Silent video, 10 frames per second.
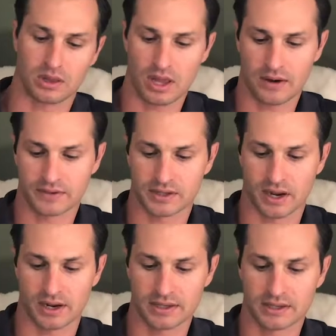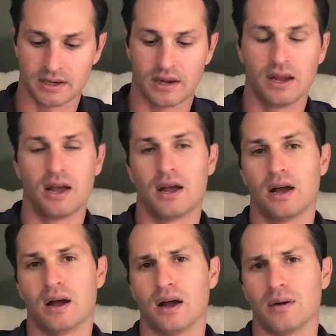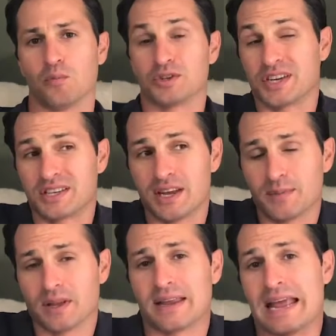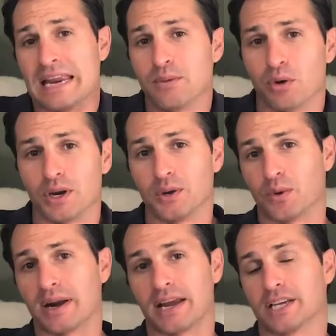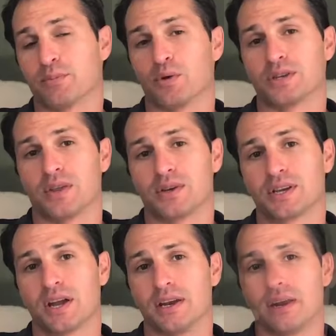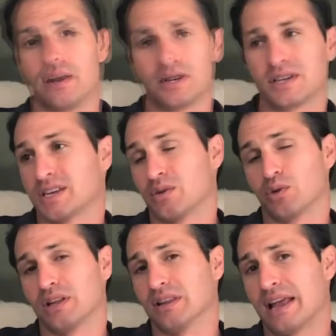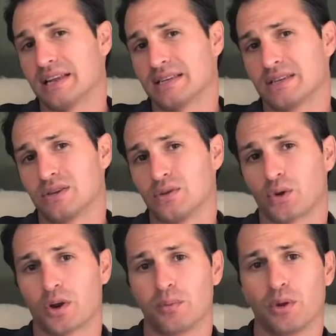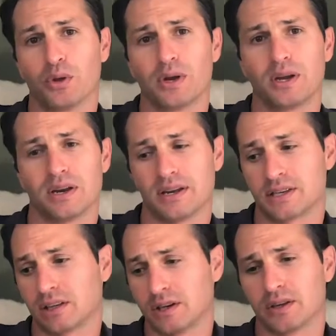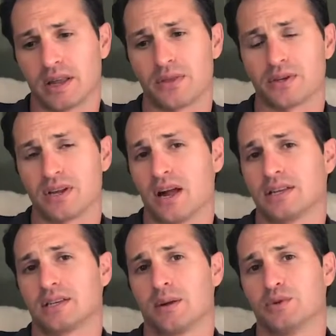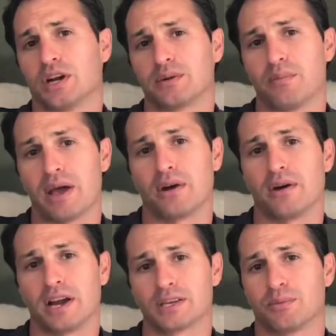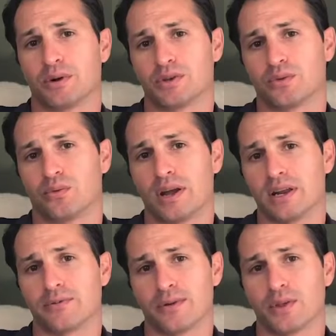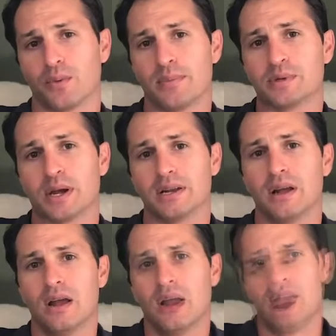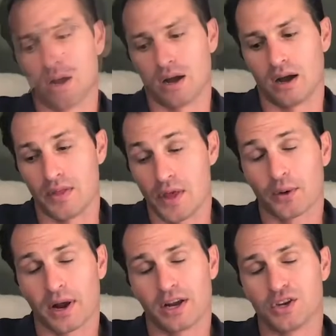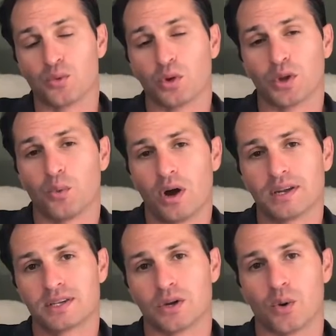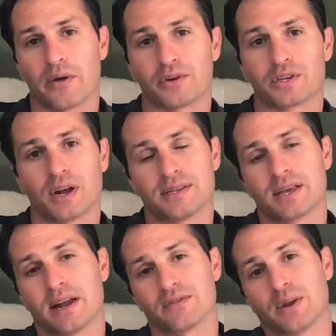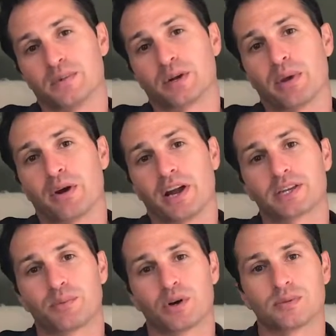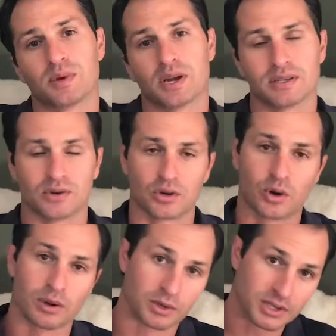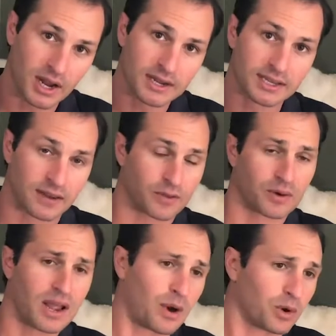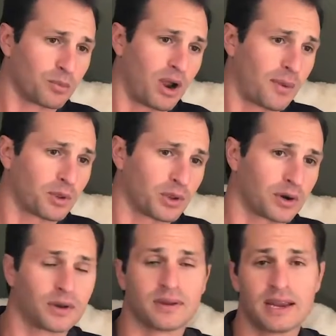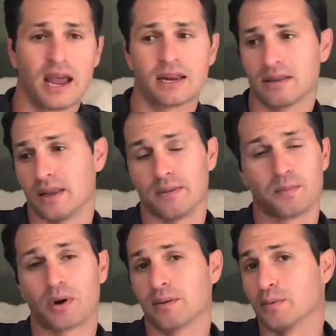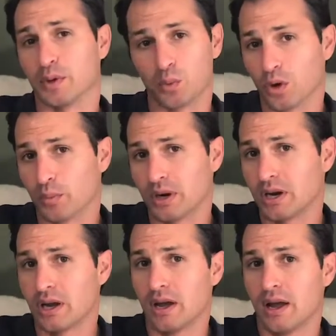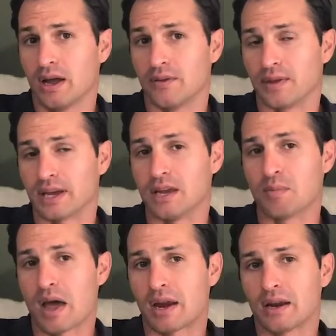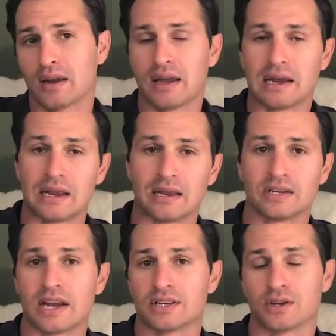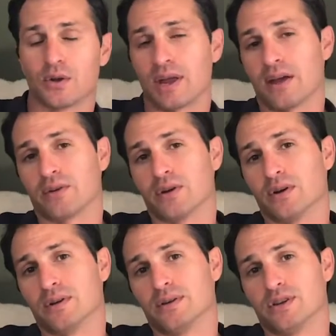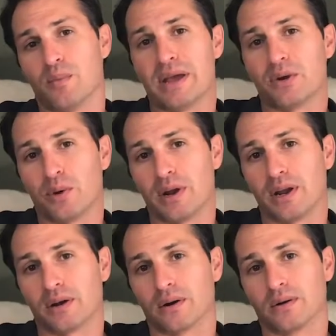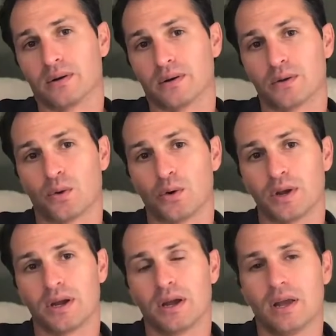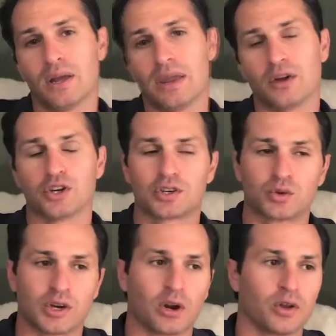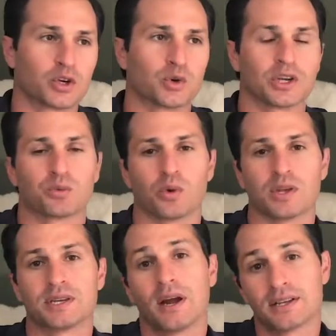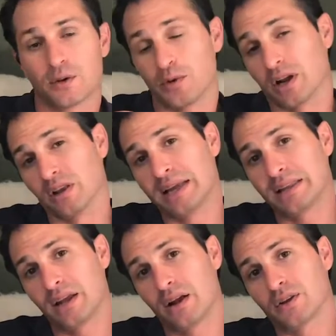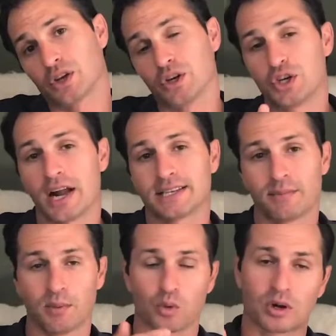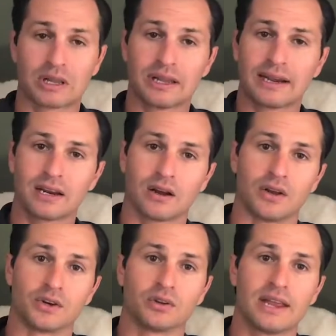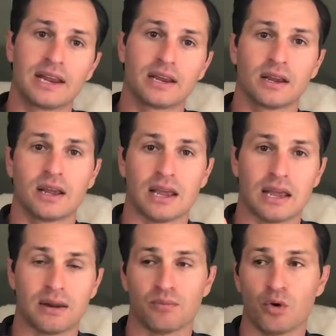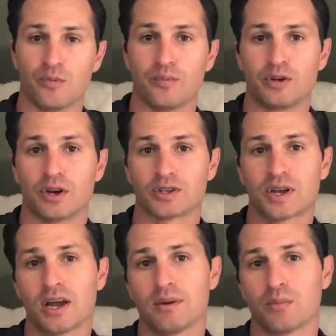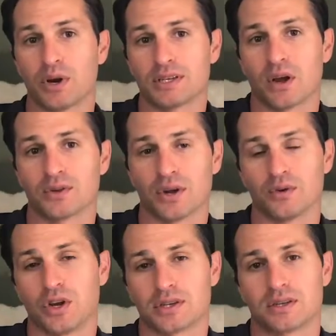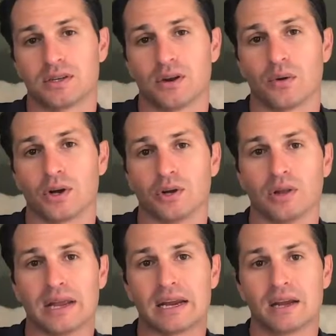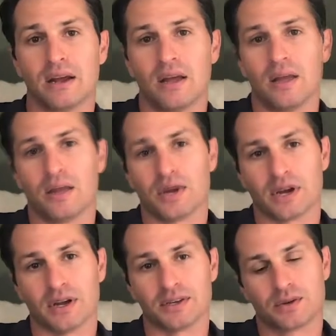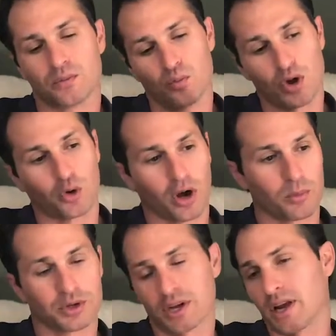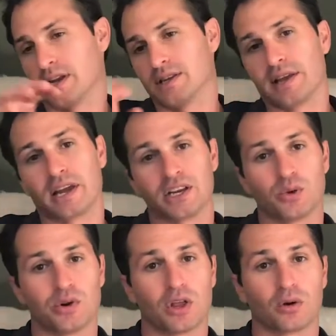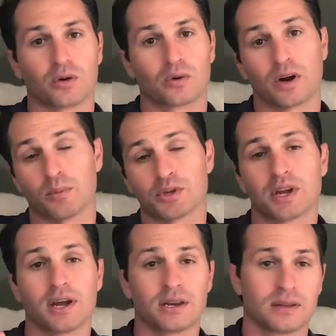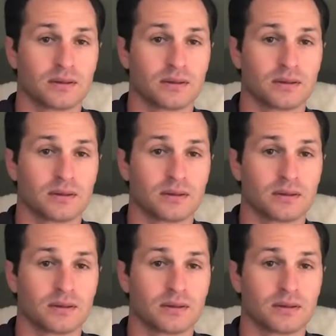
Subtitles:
lot of sites will just seem to let anybody write a guest post on their site, which doesn't really lend to the credibility, and it's clear that there's not subject matter experts writing for the website. On the other hand, you really want to go after sites that have subject matter experts because those are credible sites, and if they're not really popular yet, they probably will be if they keep at it, and chances are they have a good domain rating or authority, and they're just generally trustworthy sites. So if you get a link there's a good chance that people will click on your link and move to your site, but it's also just a good link because one credible site is linking to another credible site,